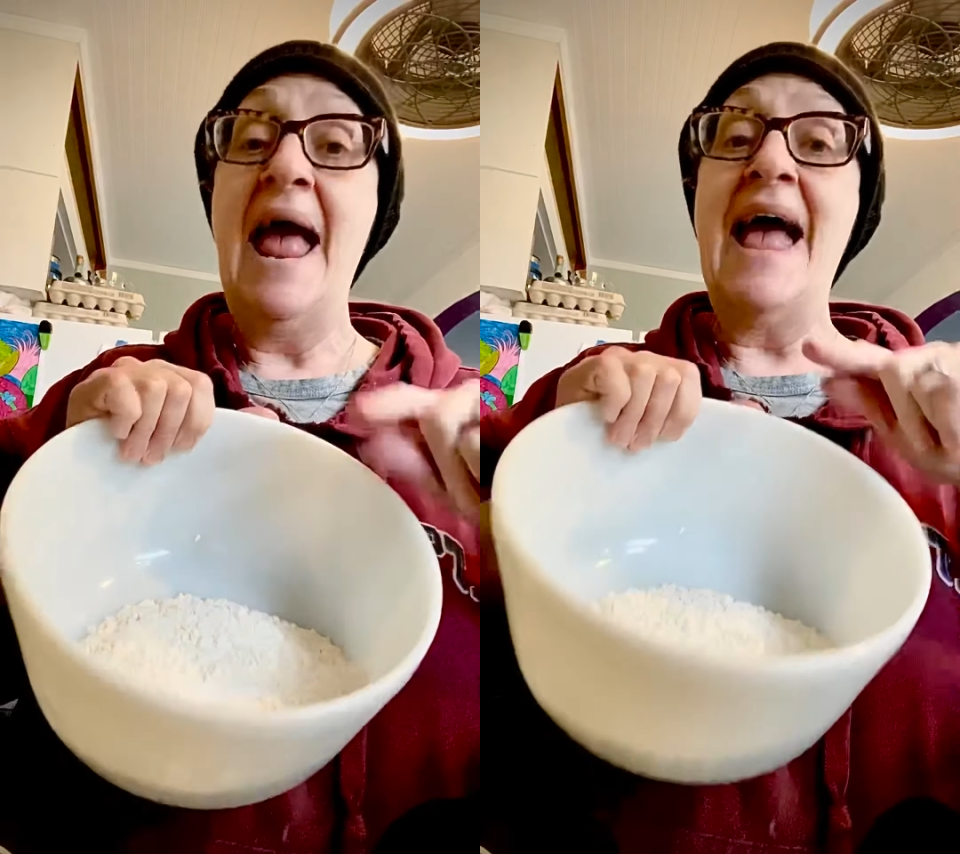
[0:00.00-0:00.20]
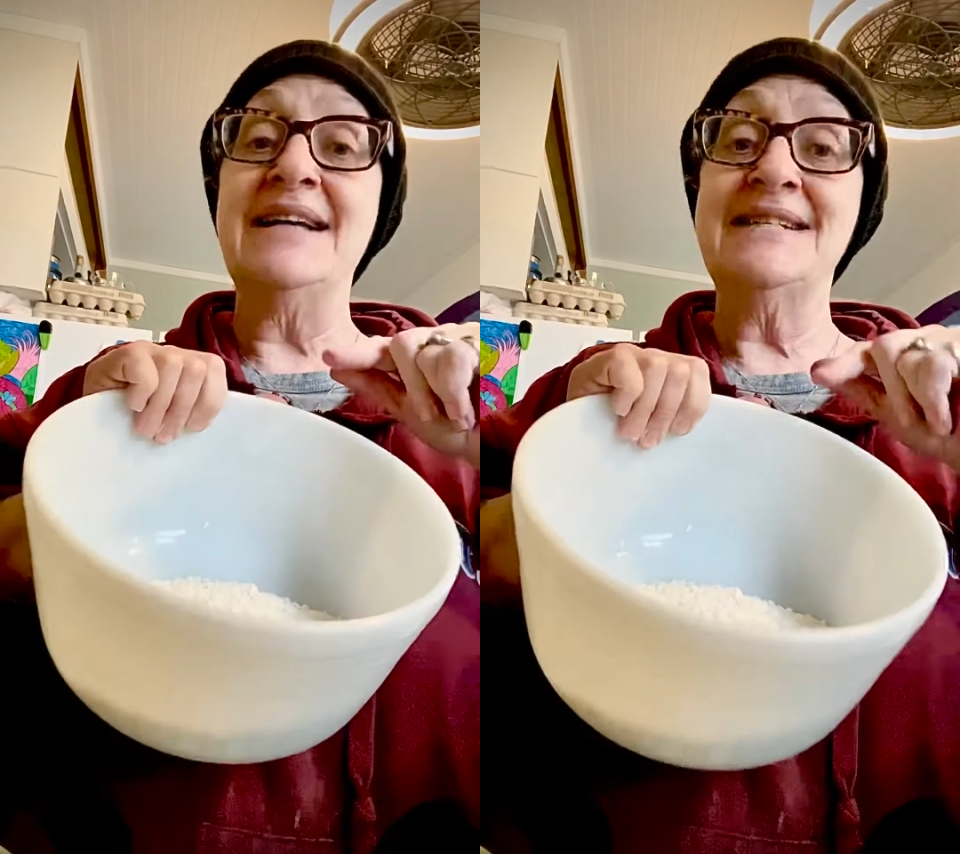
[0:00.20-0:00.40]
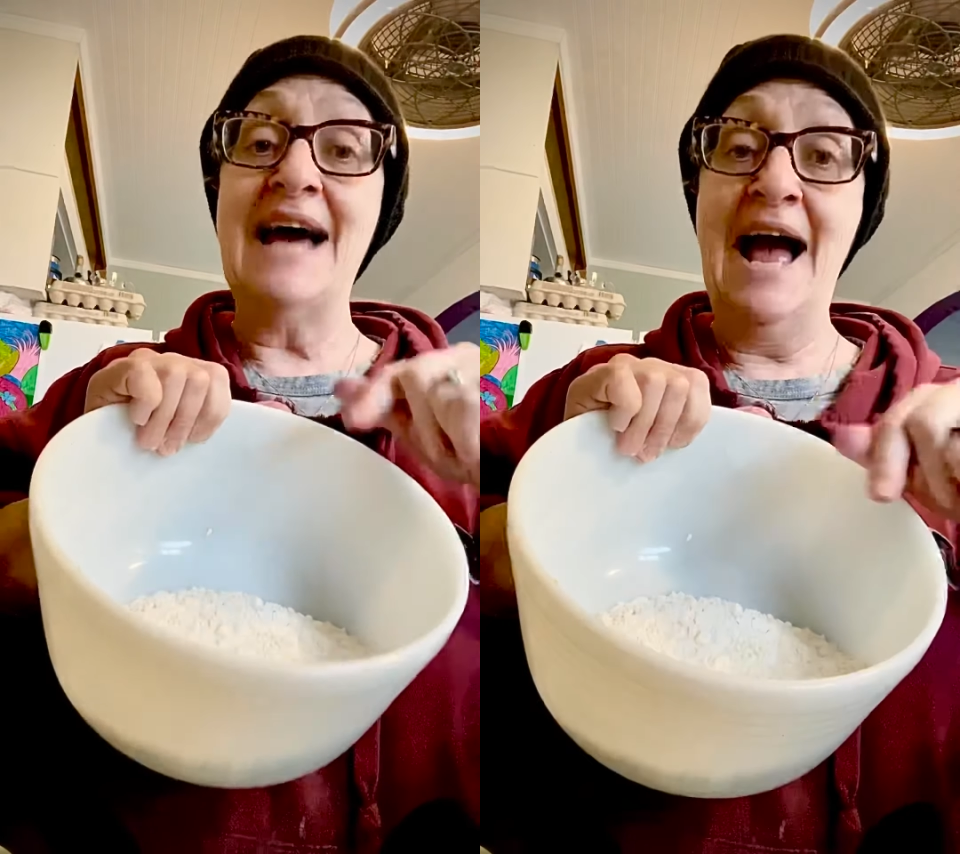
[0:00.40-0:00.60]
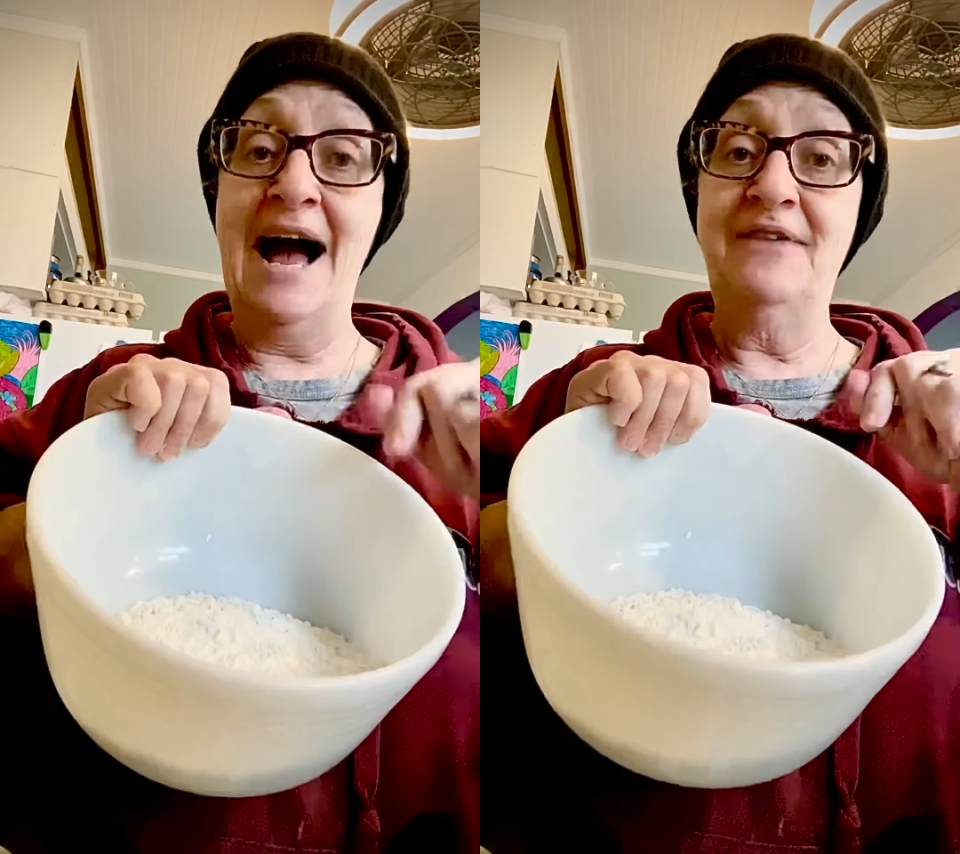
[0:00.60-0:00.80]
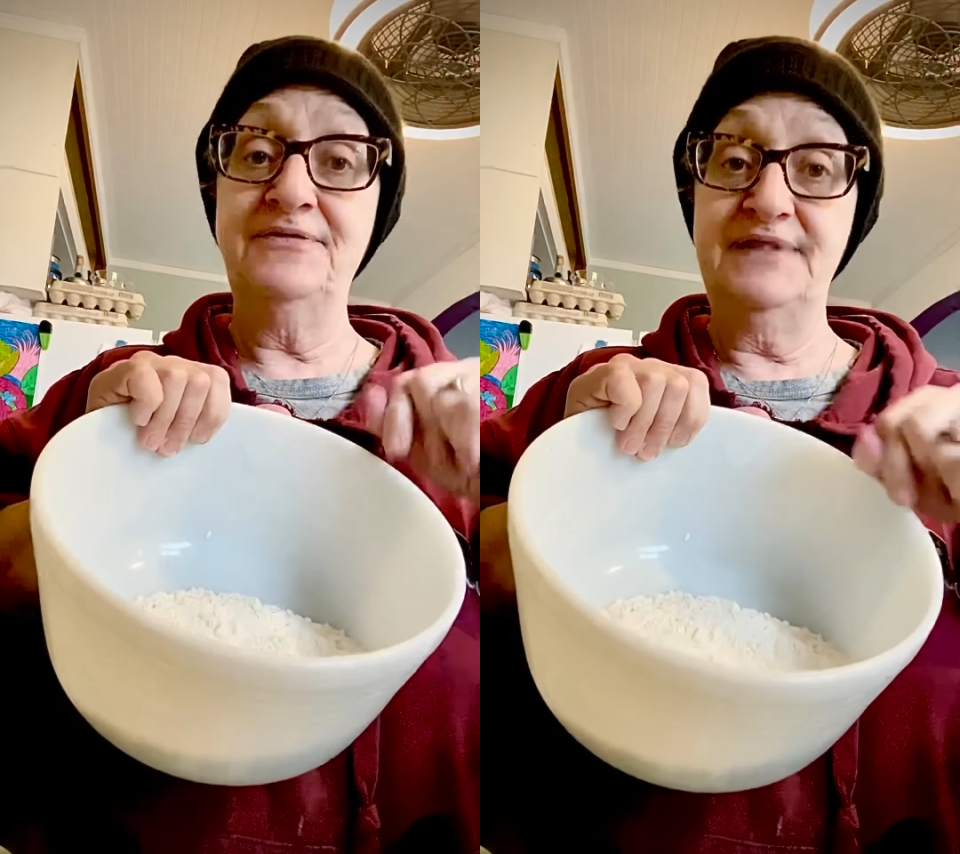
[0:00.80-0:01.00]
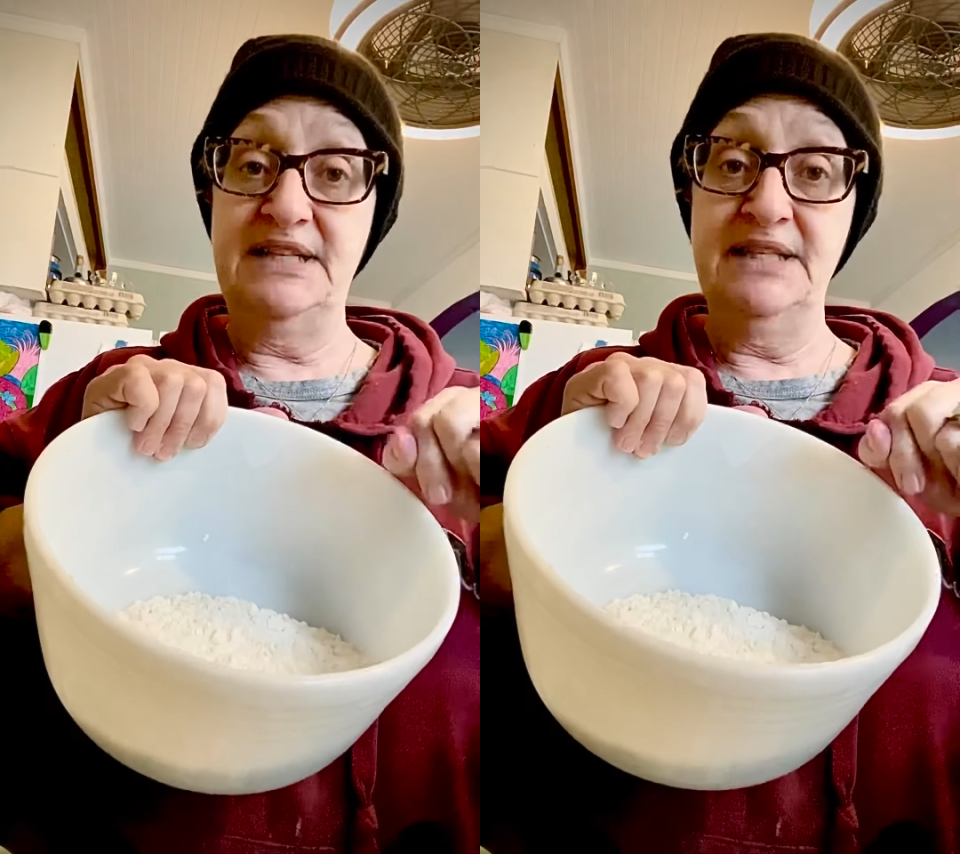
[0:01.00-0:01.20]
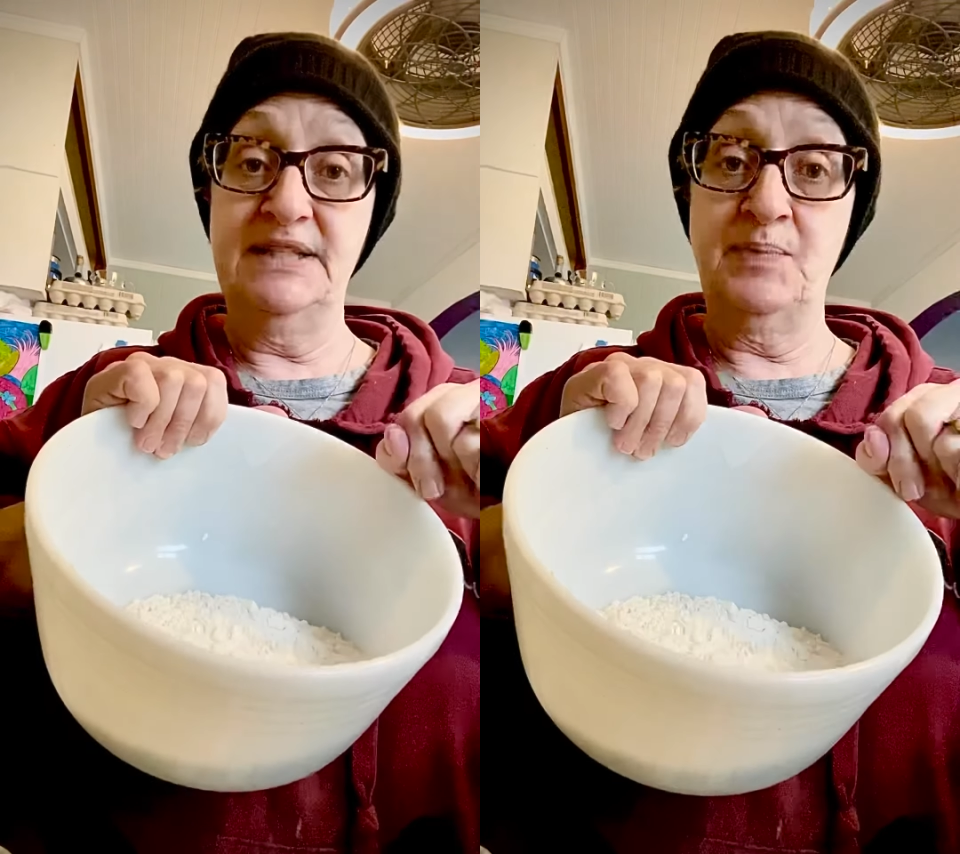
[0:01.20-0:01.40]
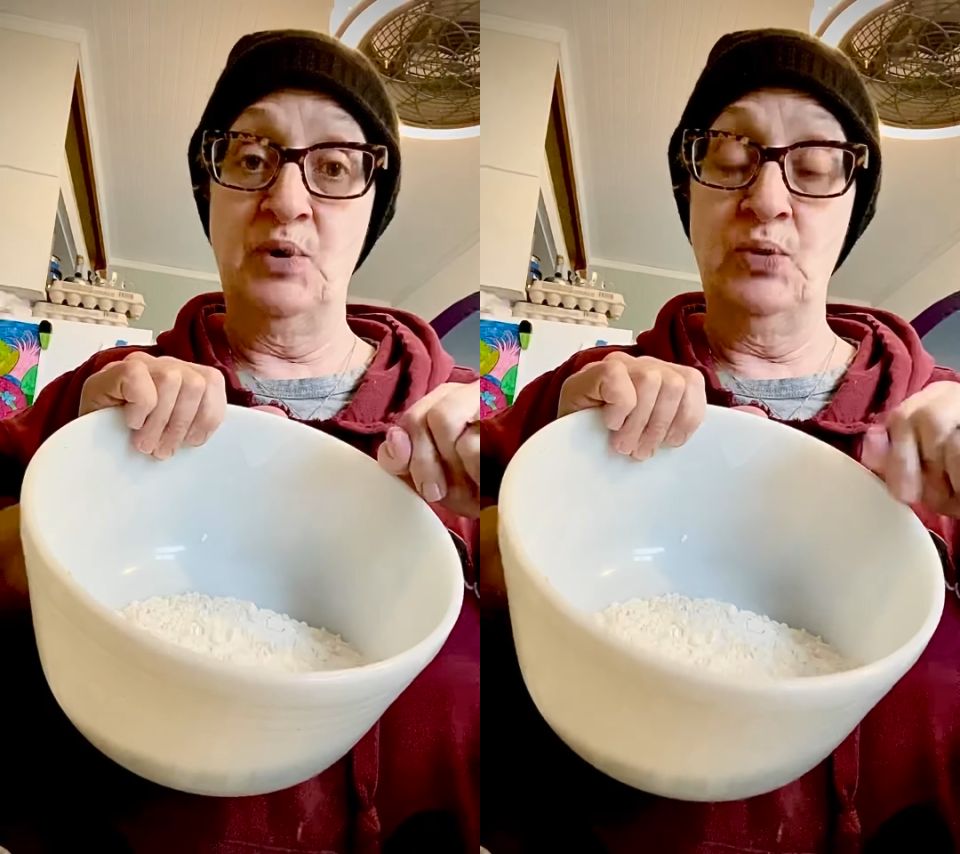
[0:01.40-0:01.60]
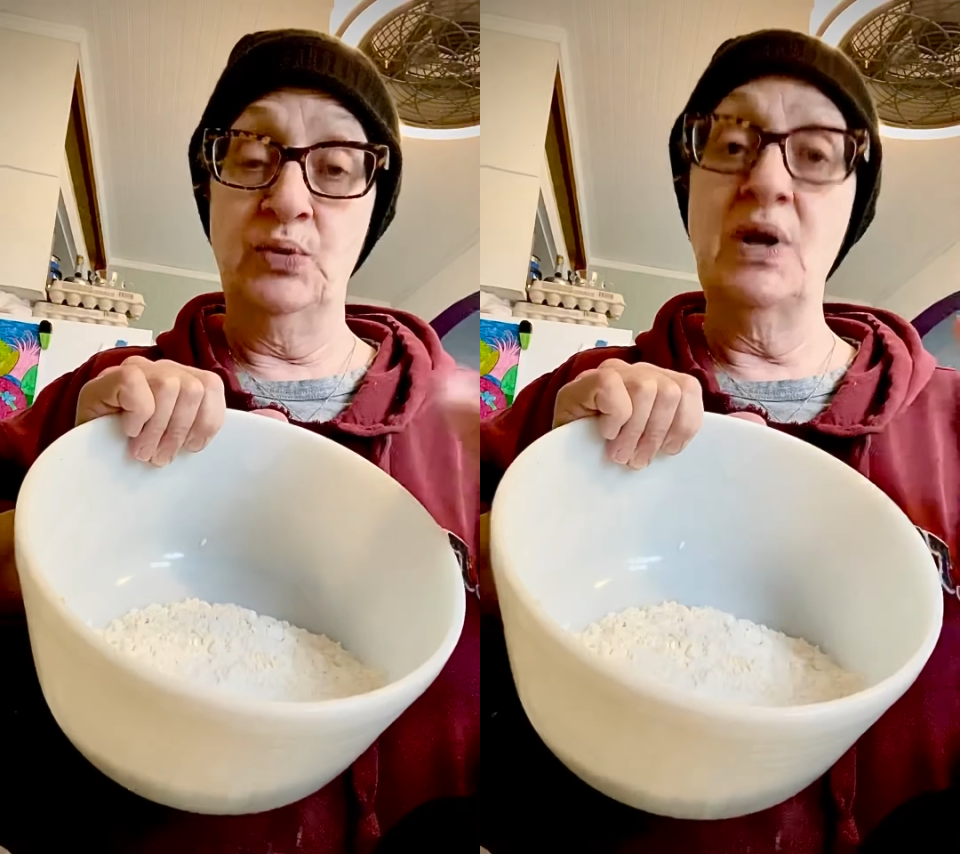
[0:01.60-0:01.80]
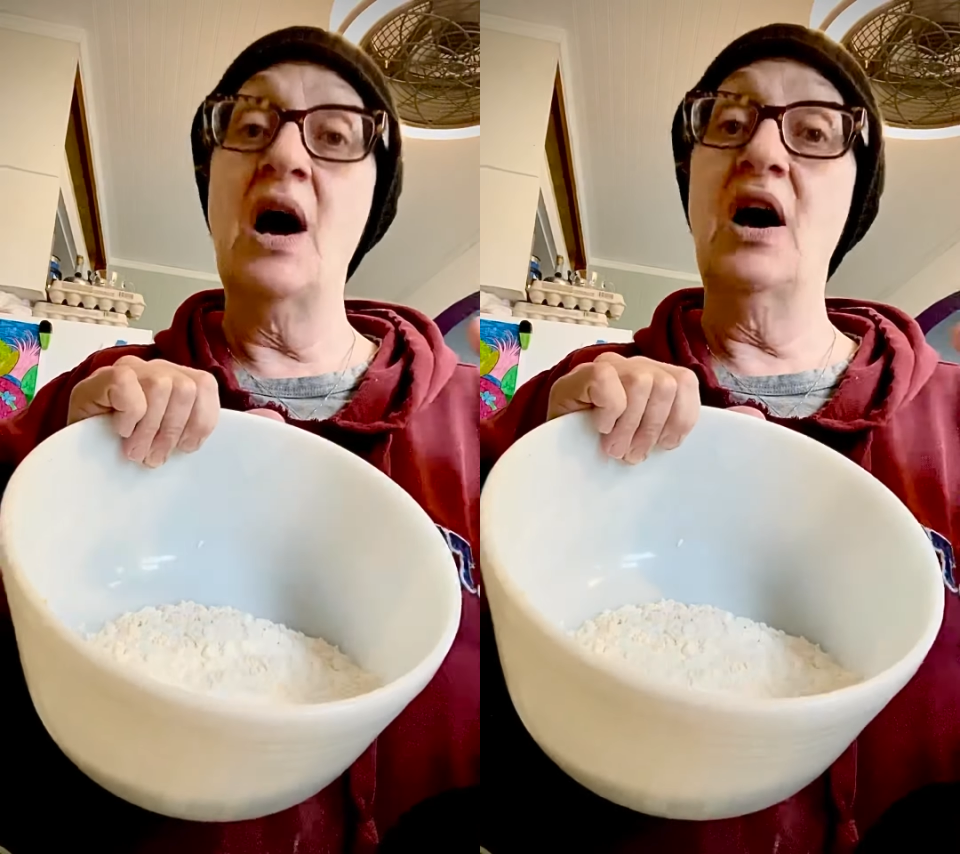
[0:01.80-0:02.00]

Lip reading: and 1/2 teaspoon